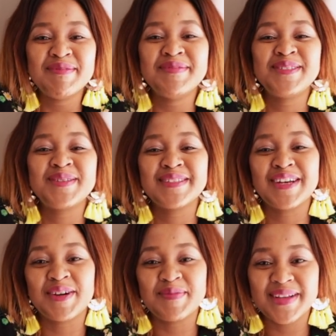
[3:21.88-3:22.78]
Mood swings
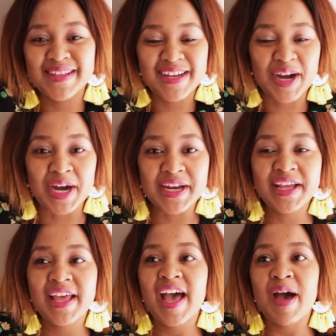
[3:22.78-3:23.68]
are completely
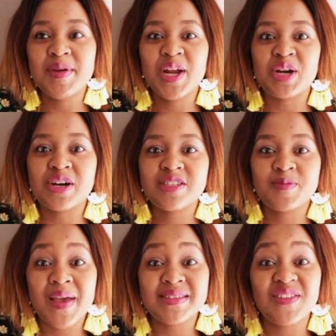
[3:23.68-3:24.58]
gone. I'm in a good
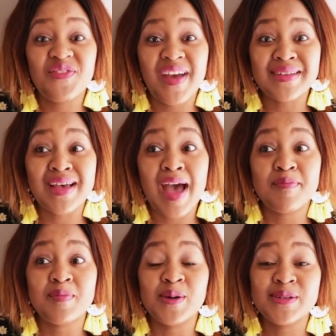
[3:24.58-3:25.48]
space. In fact,
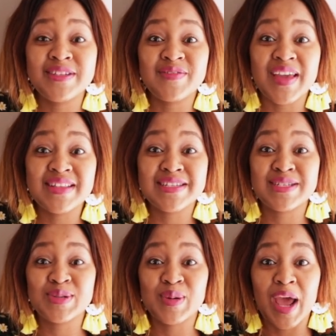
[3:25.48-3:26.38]
I'm
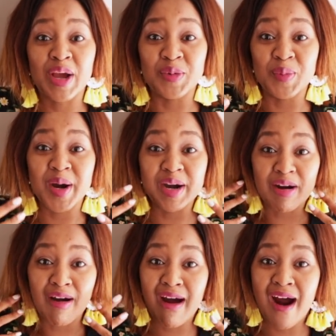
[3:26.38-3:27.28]
motivated to like work
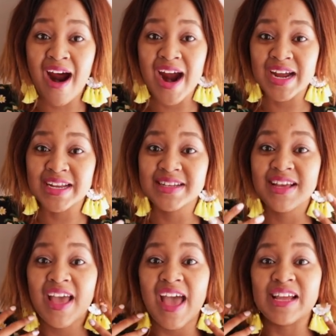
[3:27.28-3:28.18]
hard
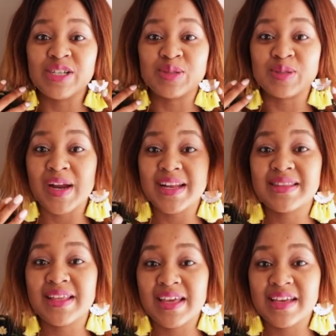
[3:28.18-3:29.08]
and do
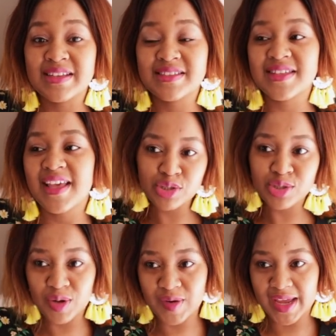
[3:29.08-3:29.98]
great things.
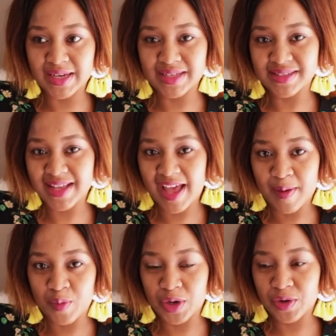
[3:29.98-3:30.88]
So ladies,
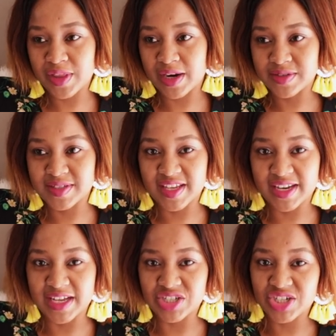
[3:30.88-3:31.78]
we know that our
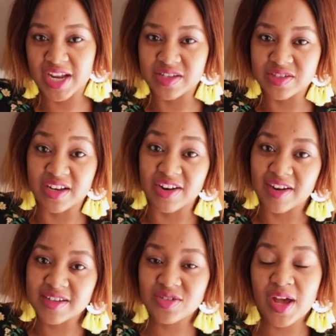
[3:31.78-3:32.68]
skin has changed a
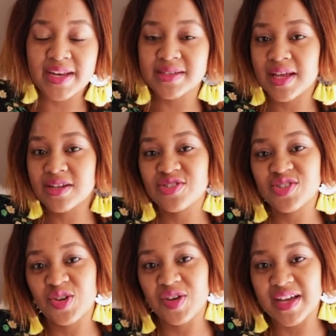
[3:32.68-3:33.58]
lot. So I decided to
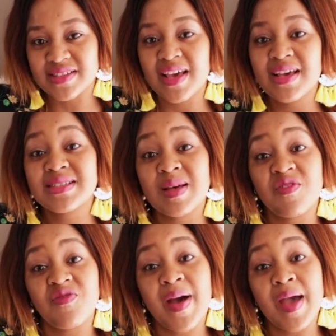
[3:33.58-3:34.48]
show you guys
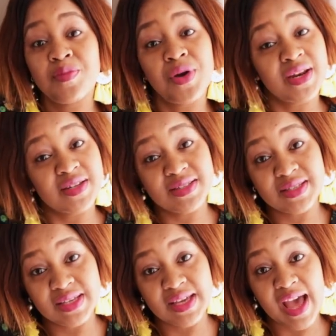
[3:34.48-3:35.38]
some of my
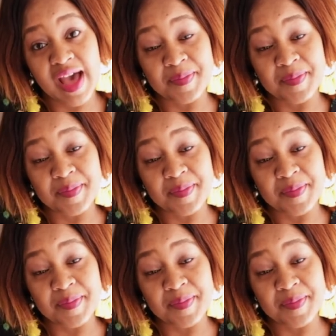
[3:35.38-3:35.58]
pregnancy